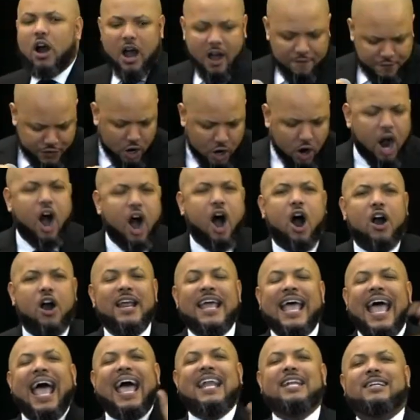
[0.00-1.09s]
of your heart
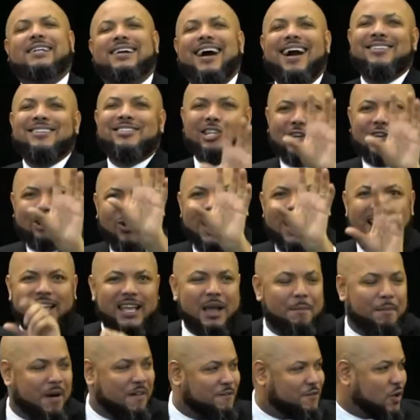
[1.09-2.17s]
and consecrating
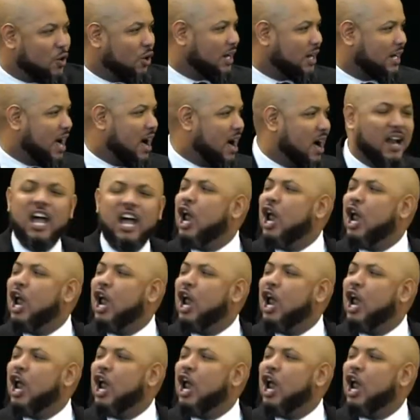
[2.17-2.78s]
it before God,